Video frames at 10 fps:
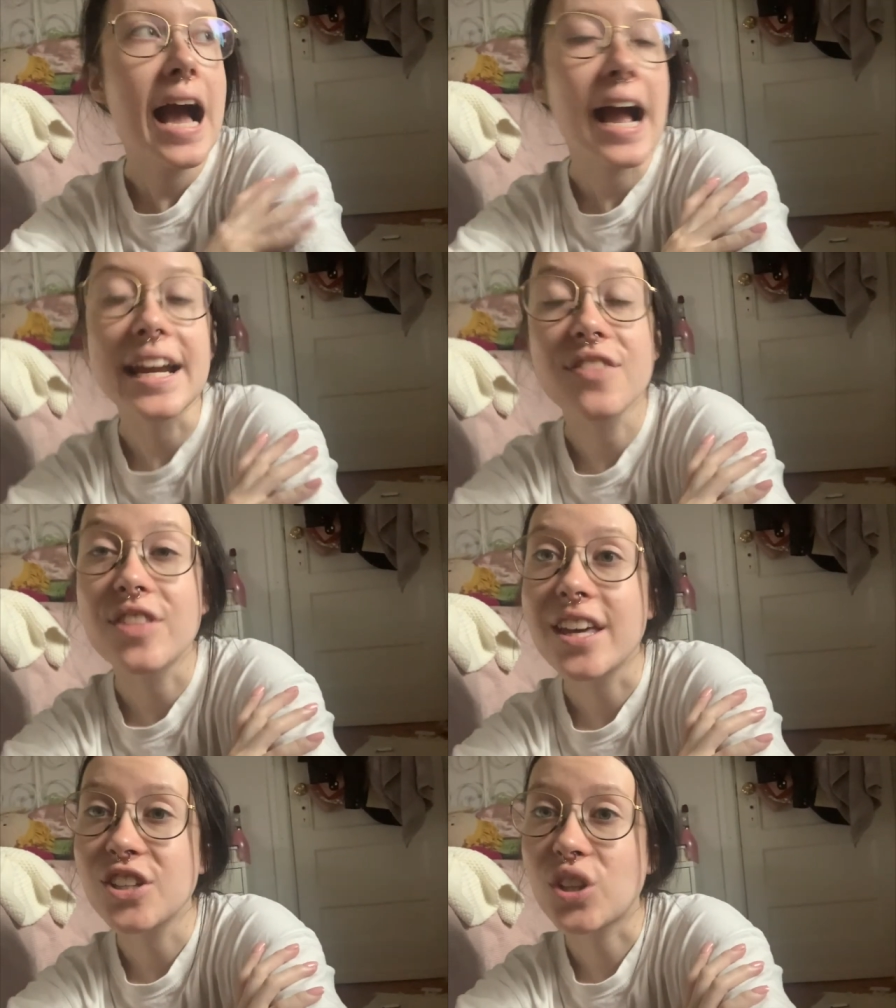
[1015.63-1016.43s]
kind of
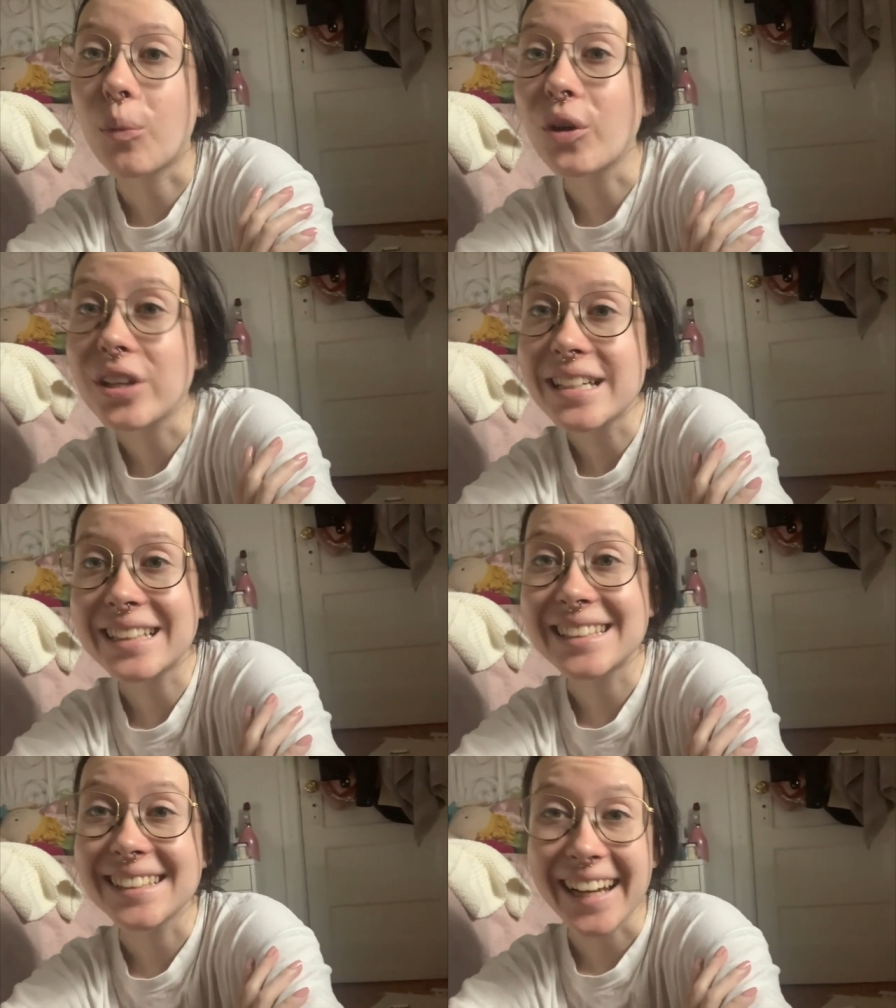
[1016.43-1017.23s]
thing, so I'm really
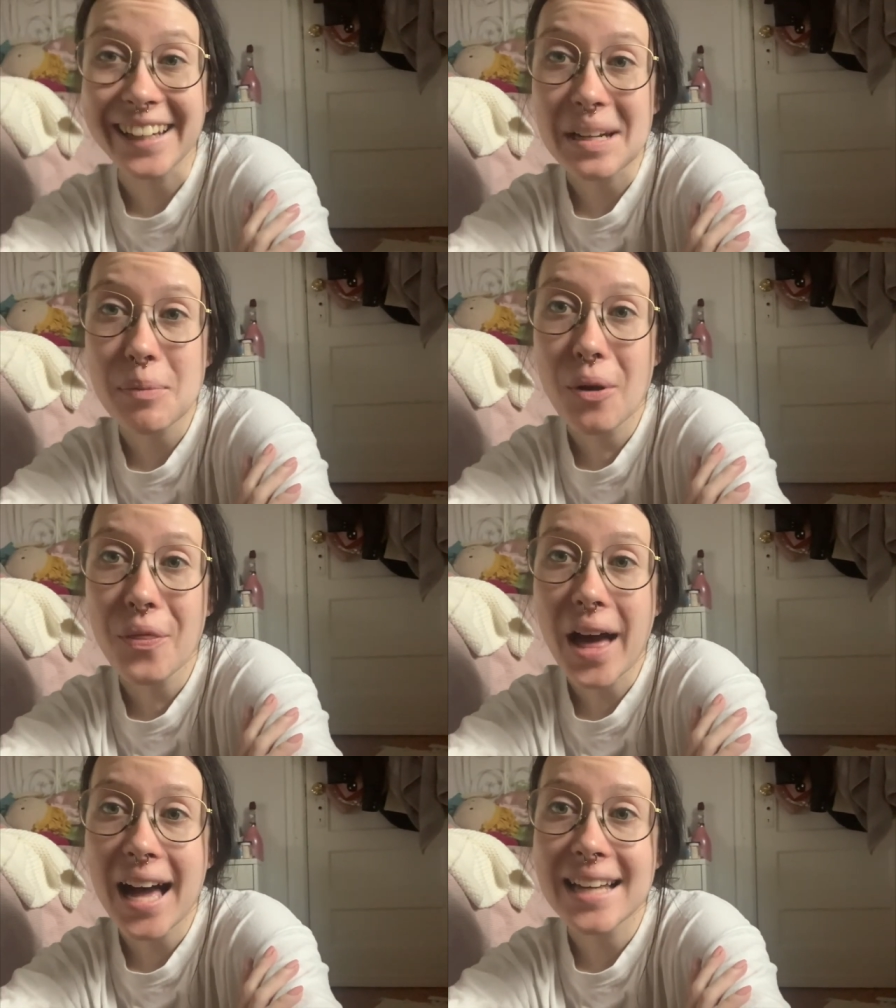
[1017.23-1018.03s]
excited about
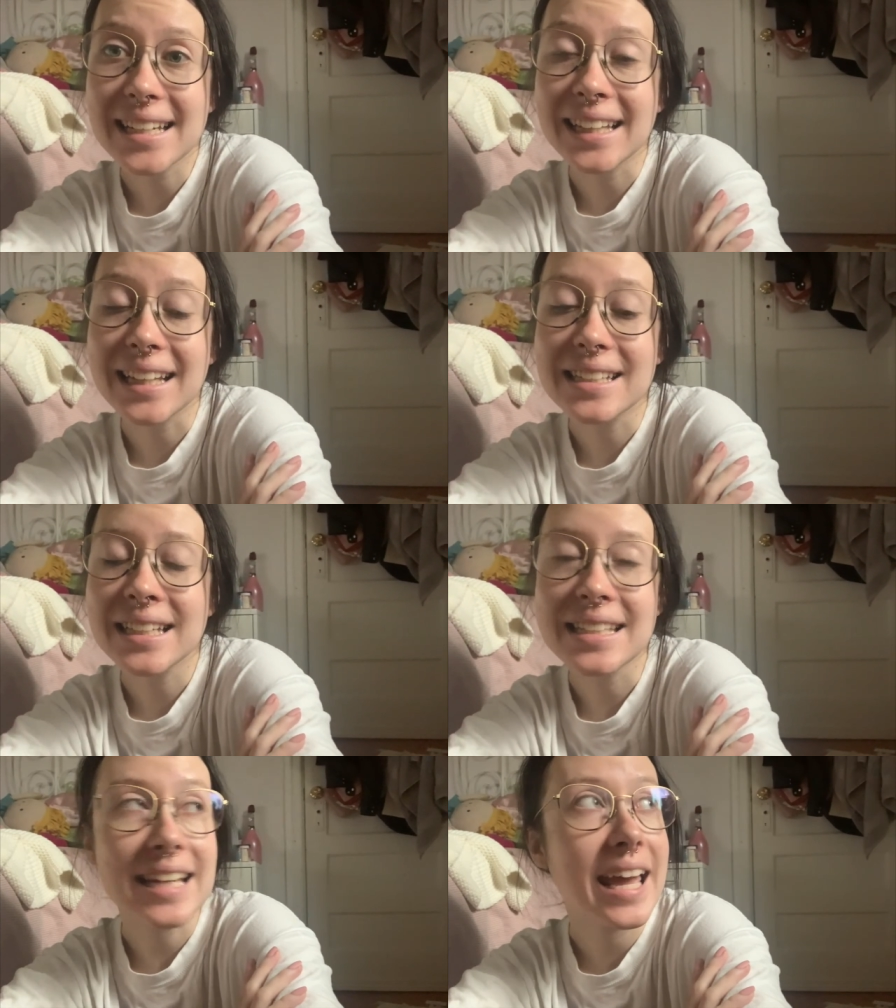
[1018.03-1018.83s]
that. And then
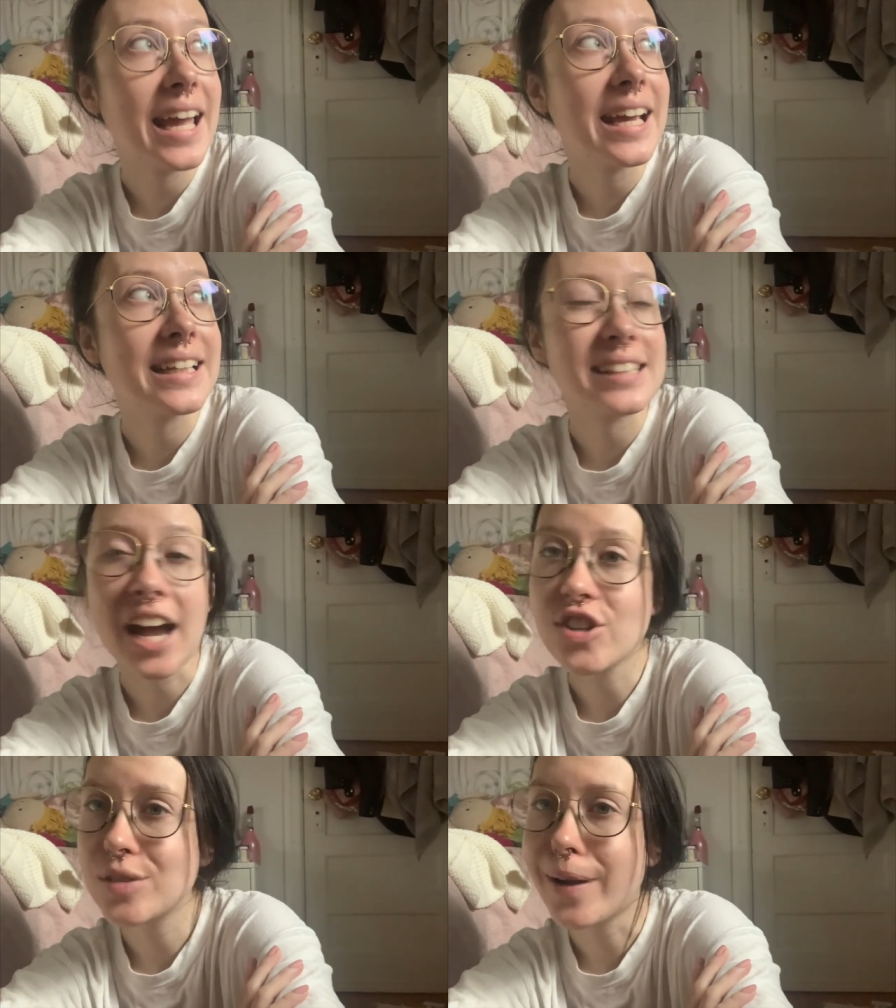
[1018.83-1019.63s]
today it's
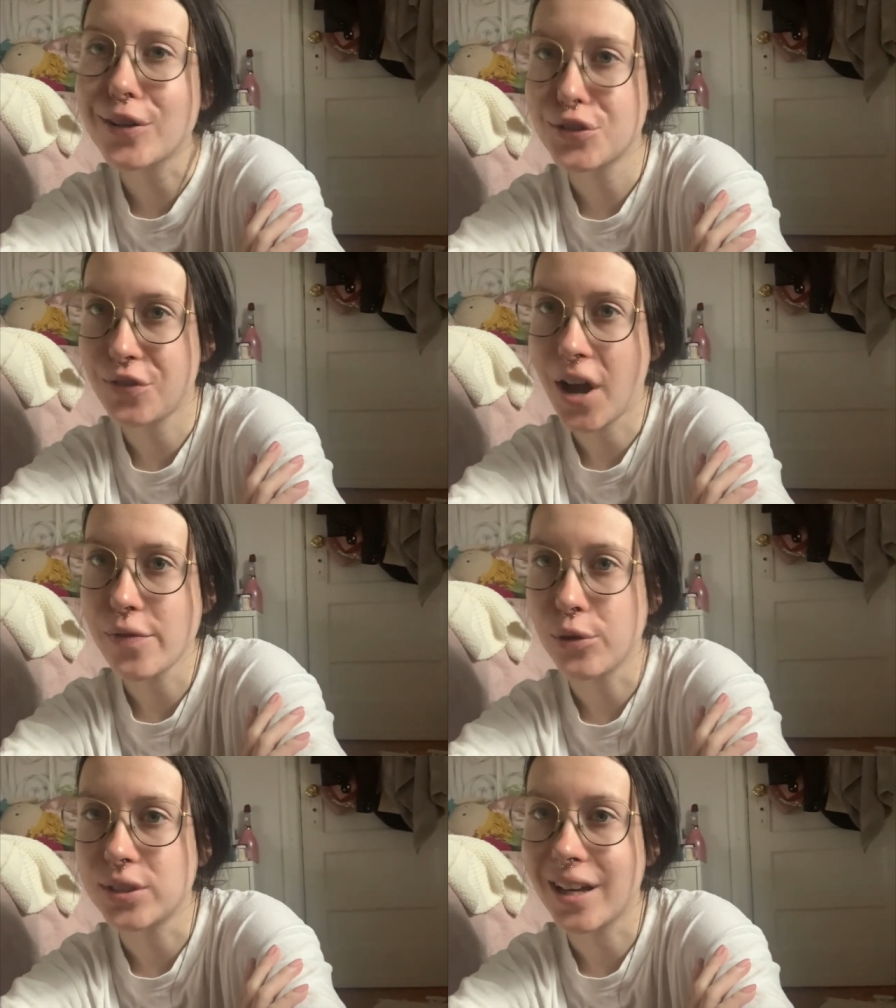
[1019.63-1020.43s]
actually
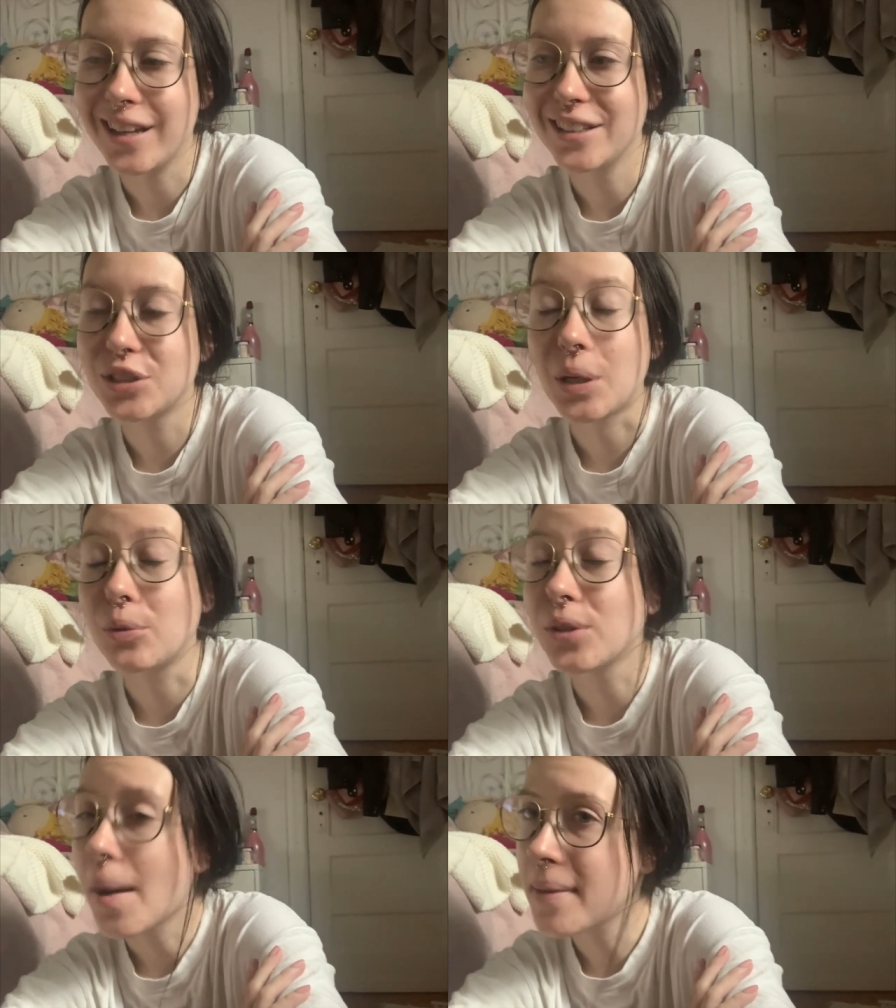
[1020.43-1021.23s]
-5 outside, so I
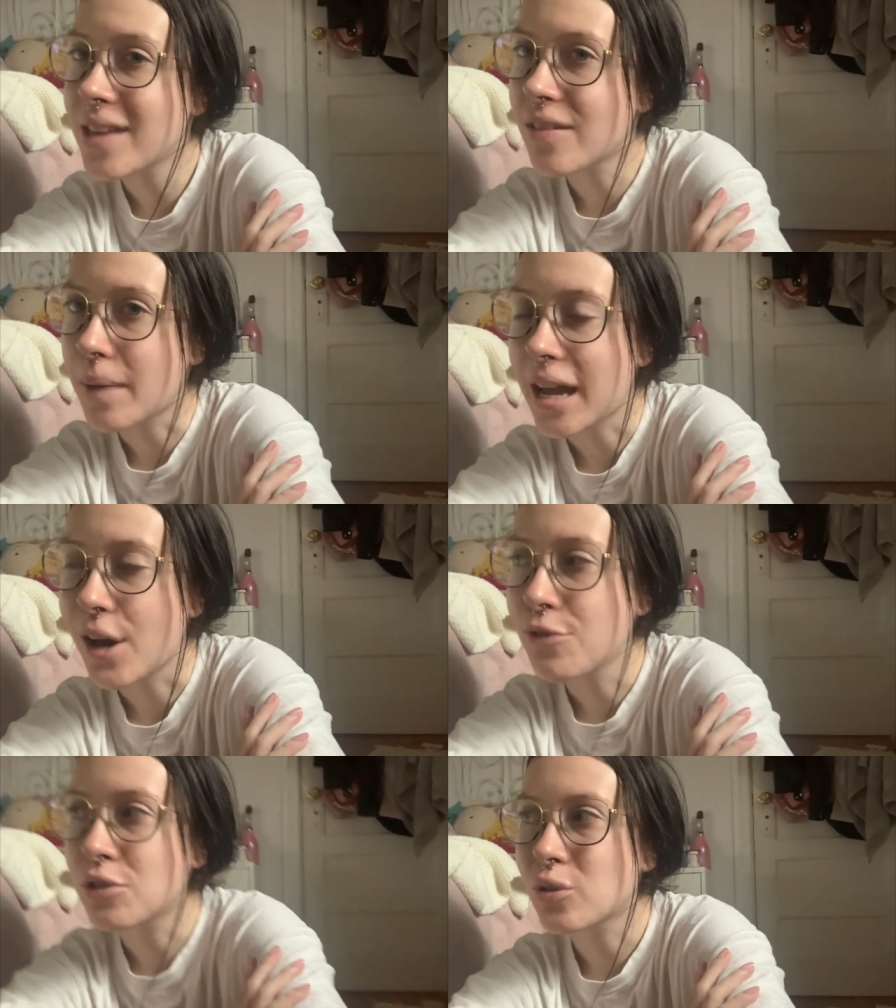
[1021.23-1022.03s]
will not be leaving my
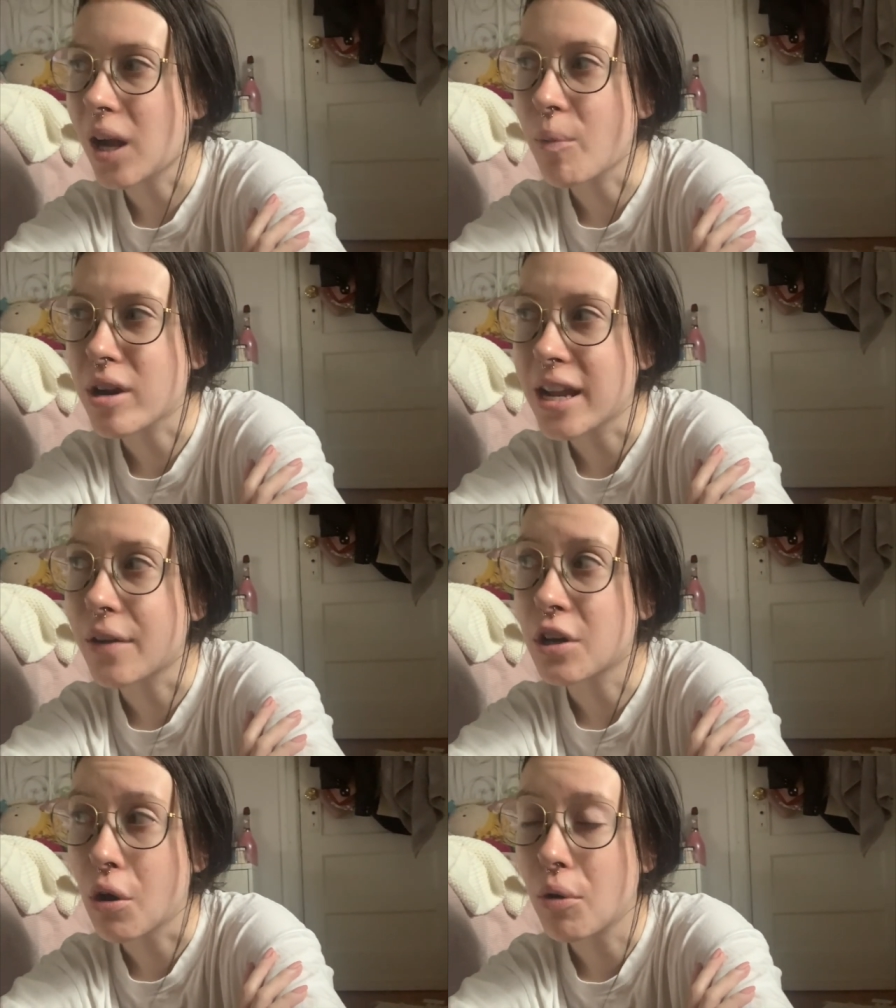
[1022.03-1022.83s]
house, which is why I'm working
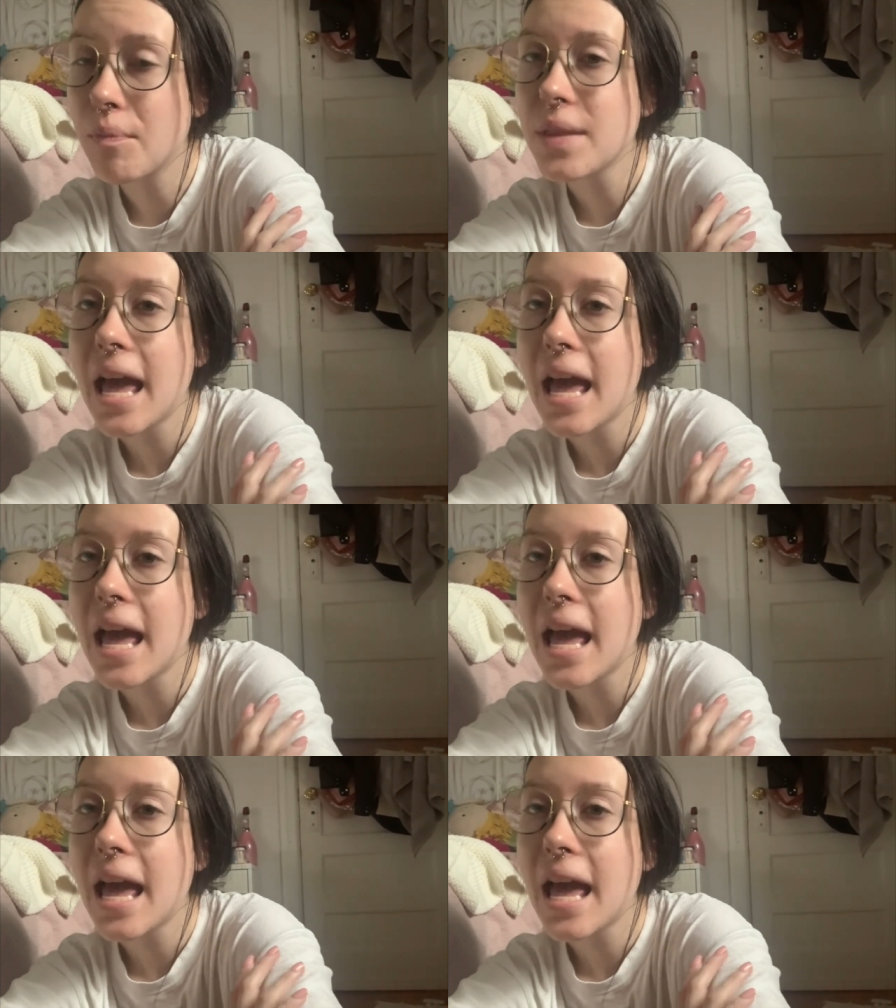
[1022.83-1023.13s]
out at home.